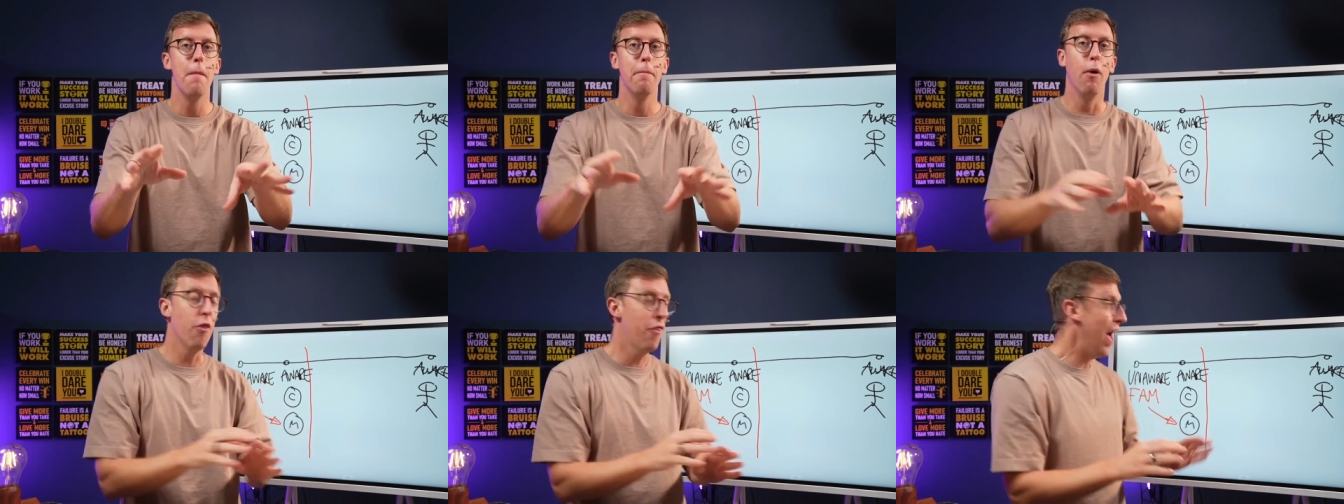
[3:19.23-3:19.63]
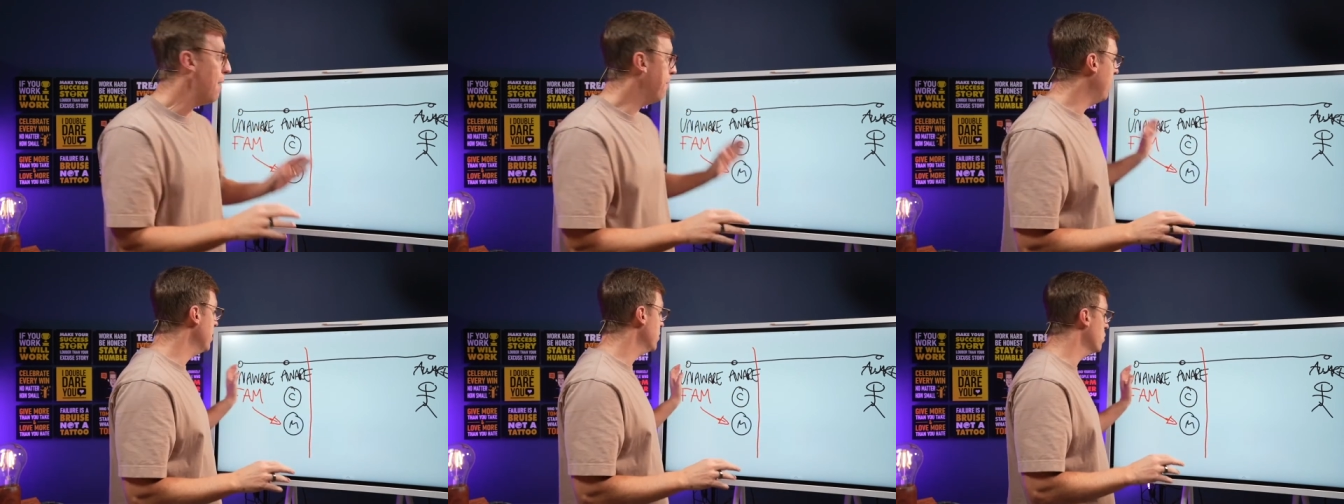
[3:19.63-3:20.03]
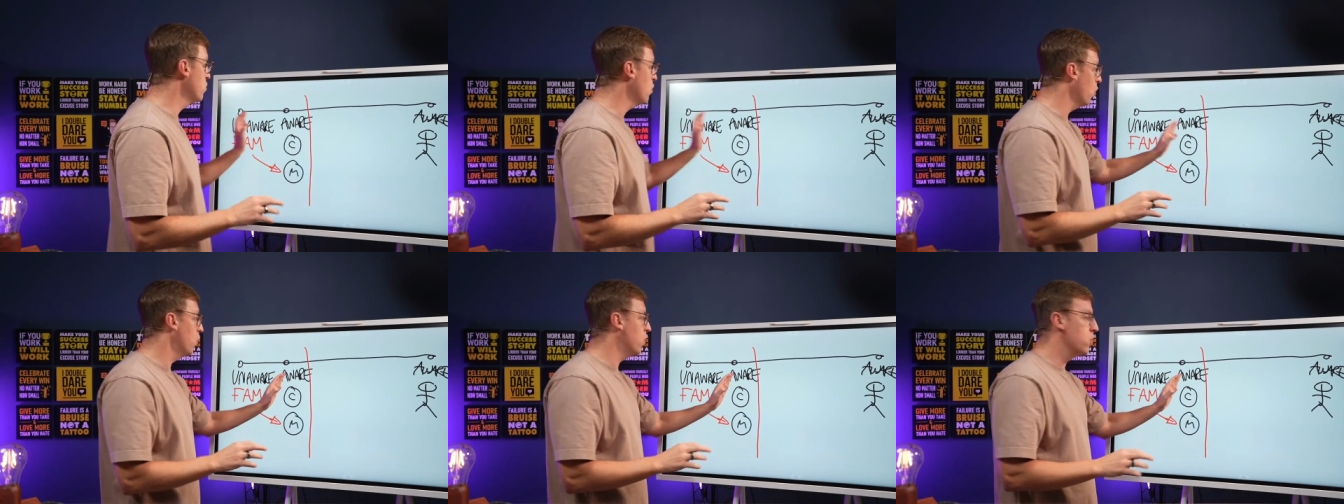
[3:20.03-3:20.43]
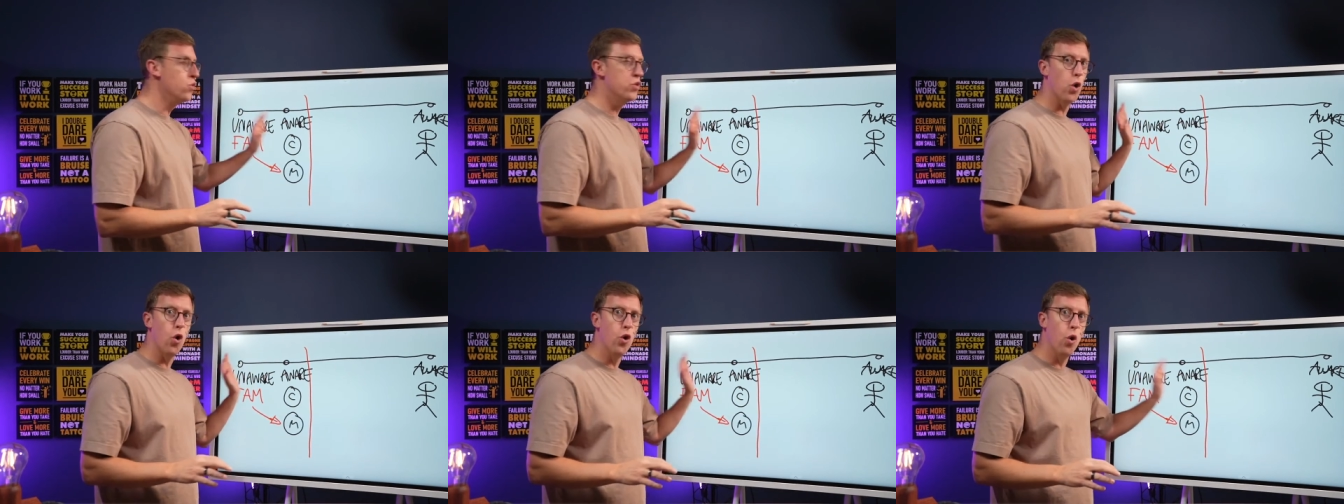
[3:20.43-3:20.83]
But that person who
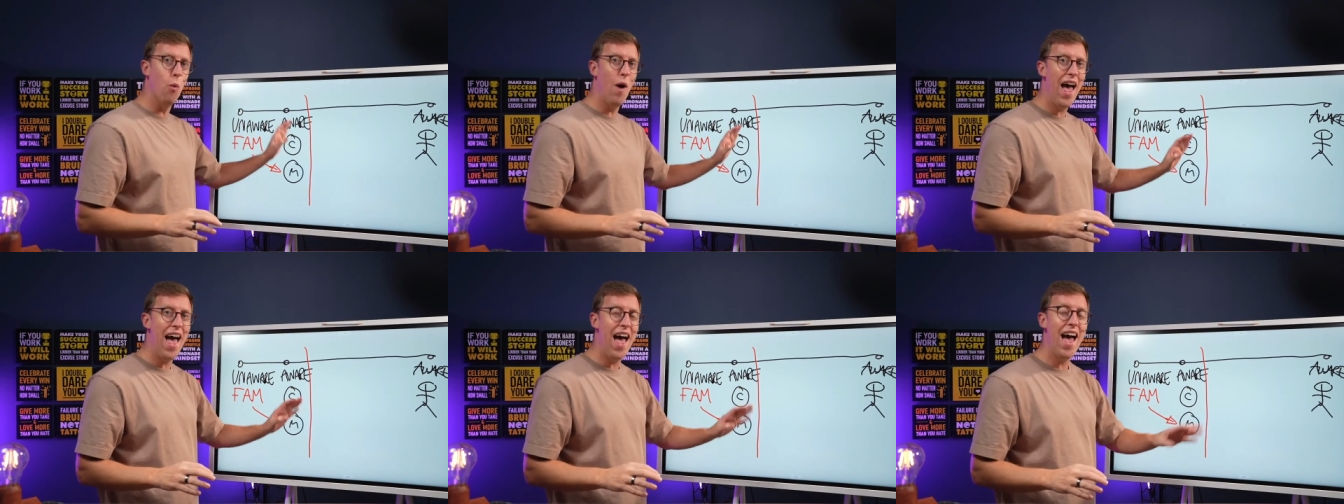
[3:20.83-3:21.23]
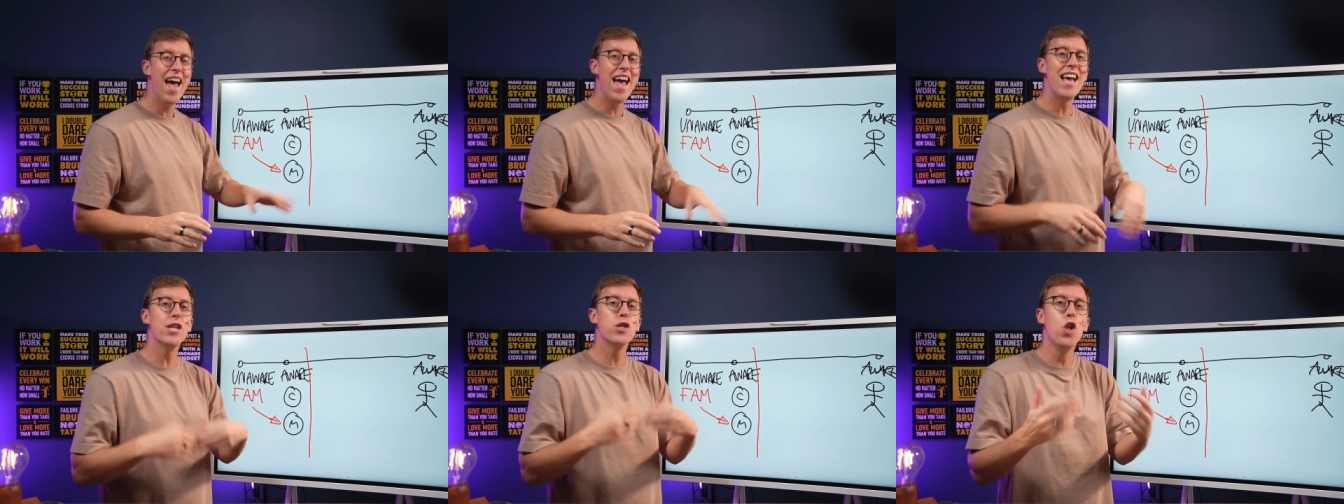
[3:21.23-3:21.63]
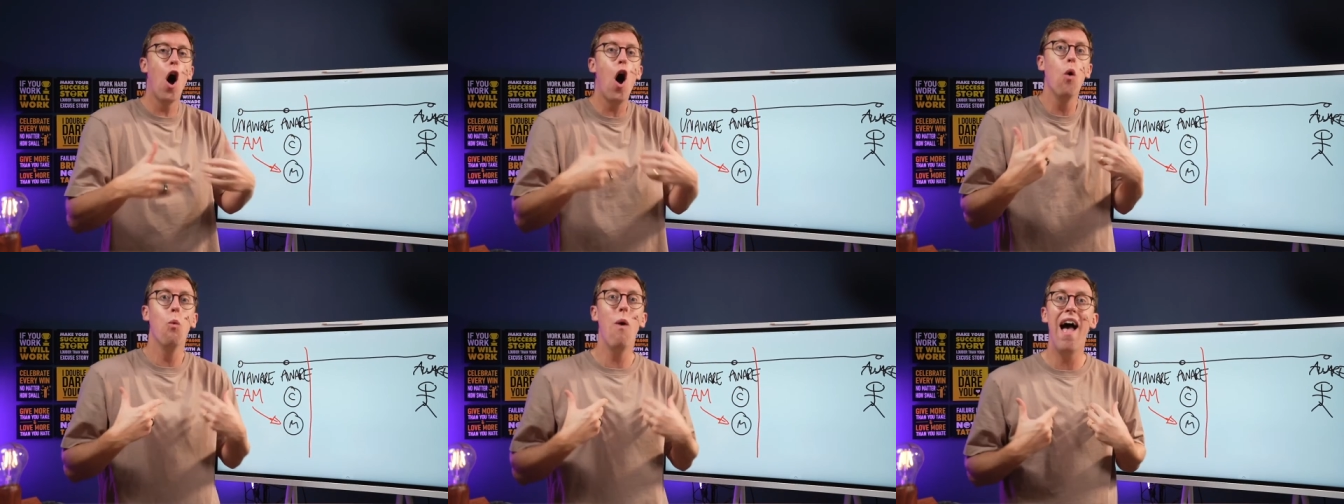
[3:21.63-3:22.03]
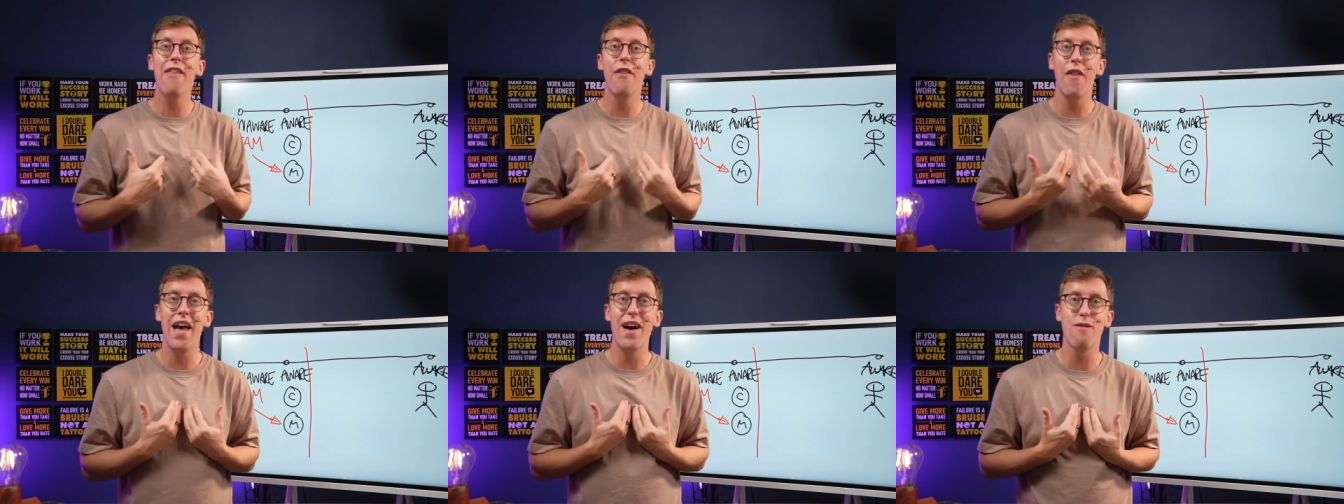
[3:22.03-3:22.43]
who's unaware is not aware
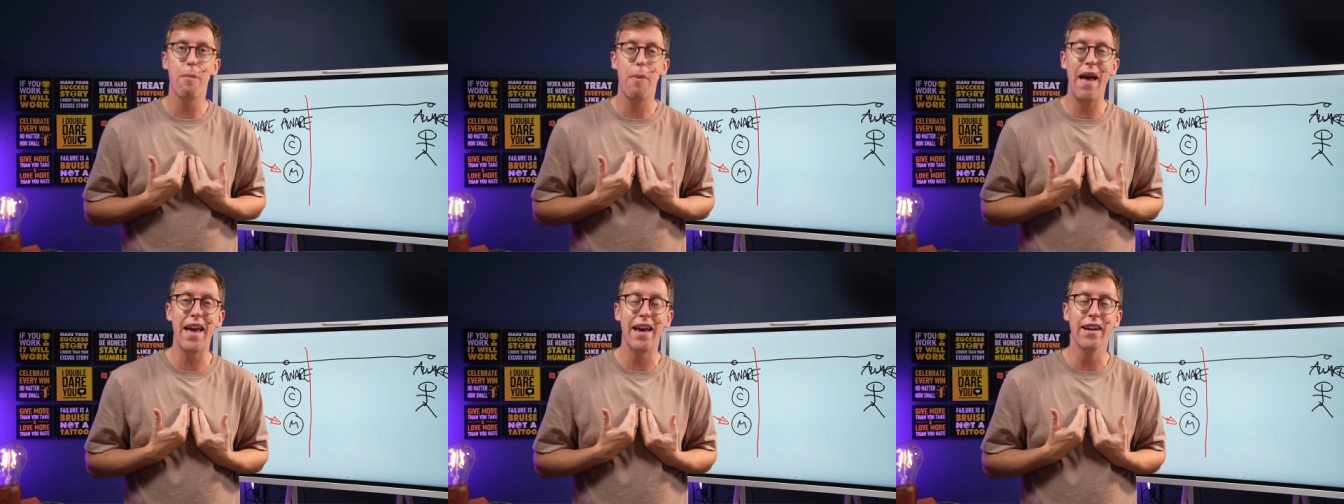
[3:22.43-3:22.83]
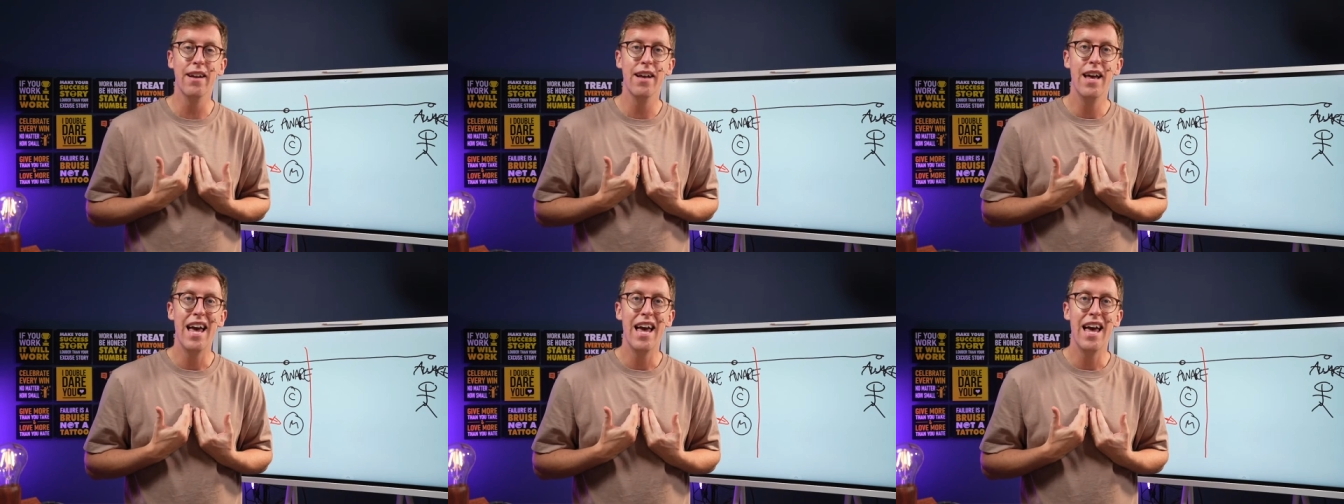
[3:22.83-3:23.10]
that they have a pain,